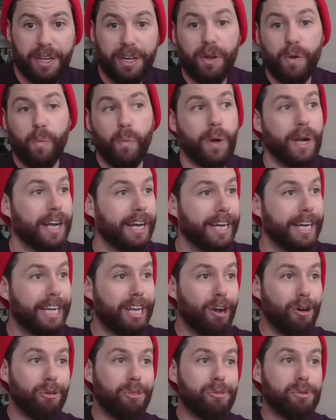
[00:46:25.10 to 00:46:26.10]
we're going to
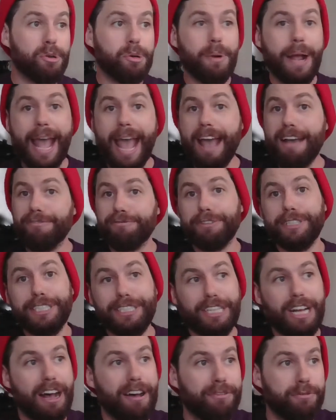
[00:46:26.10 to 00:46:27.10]
go through every
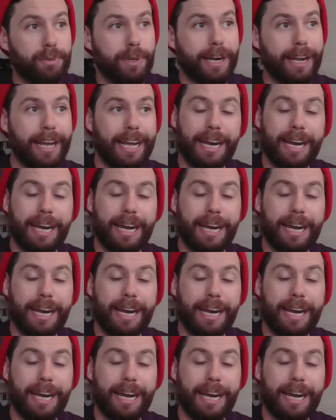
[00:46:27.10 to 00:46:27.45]
software,